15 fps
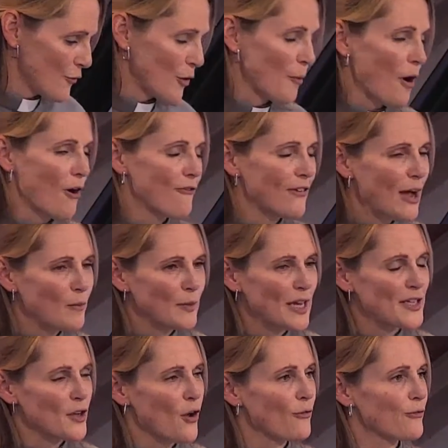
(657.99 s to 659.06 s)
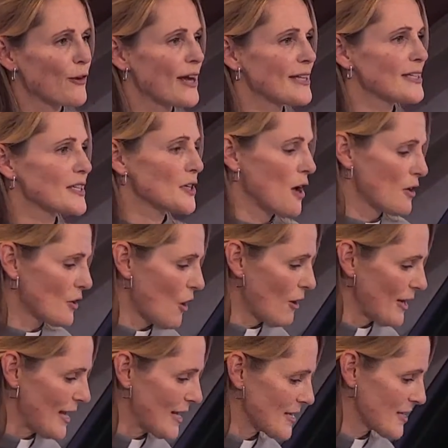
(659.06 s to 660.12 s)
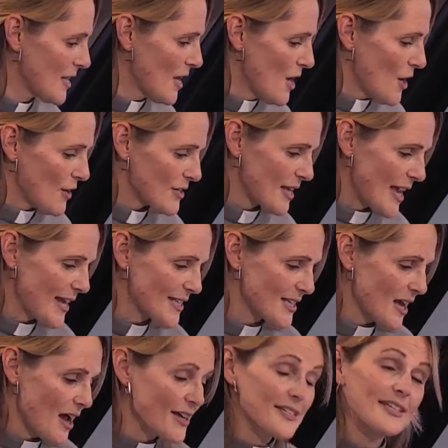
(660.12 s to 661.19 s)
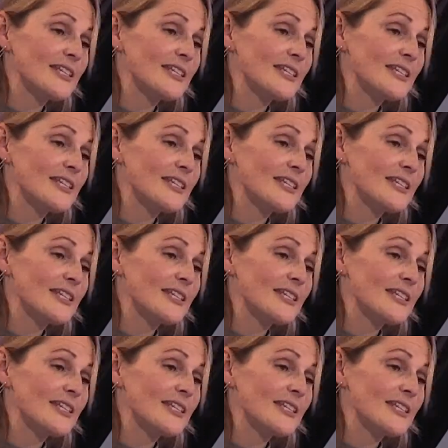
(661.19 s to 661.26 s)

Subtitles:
from our families, our friends, and our colleagues saying to